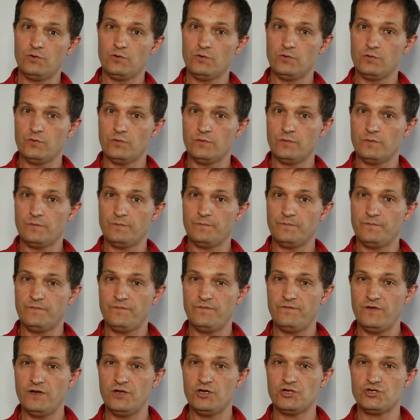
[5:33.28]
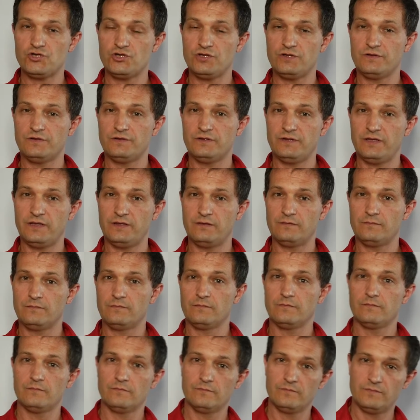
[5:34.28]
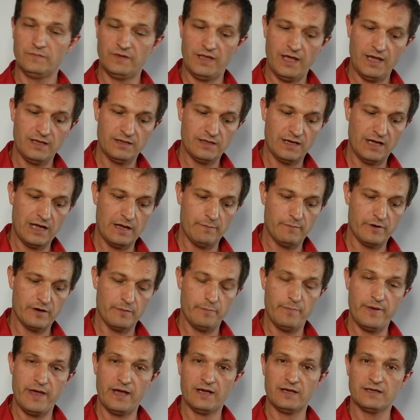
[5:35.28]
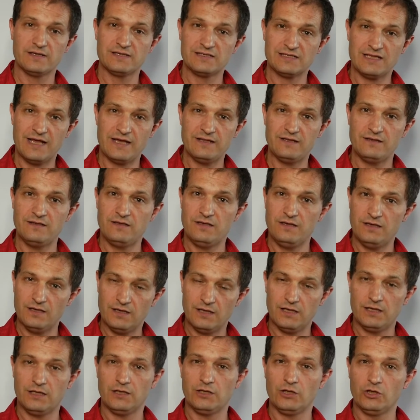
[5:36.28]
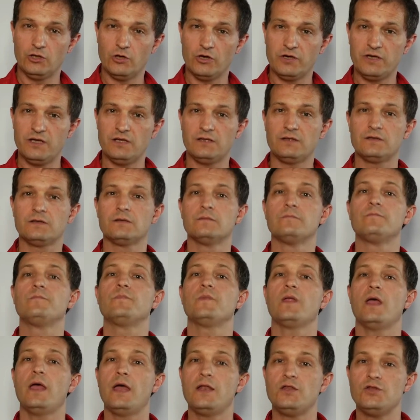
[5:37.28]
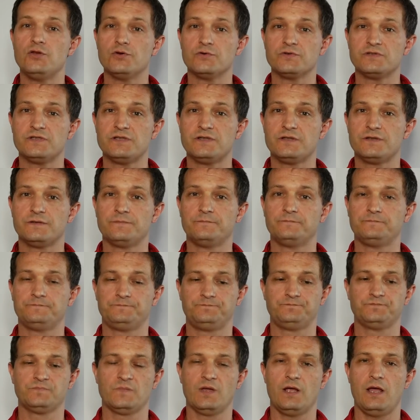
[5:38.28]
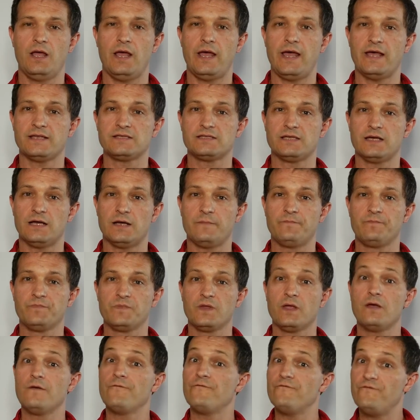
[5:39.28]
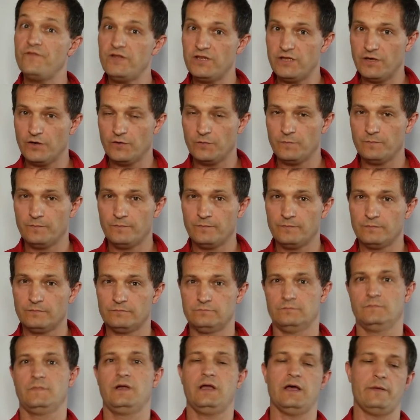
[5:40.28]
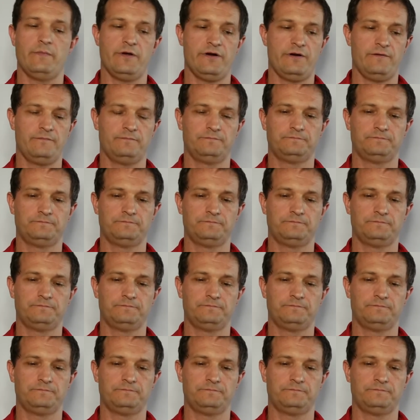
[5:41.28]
Then when I'm finished, take the camera back, slide it here, lock it and use it as a video camera.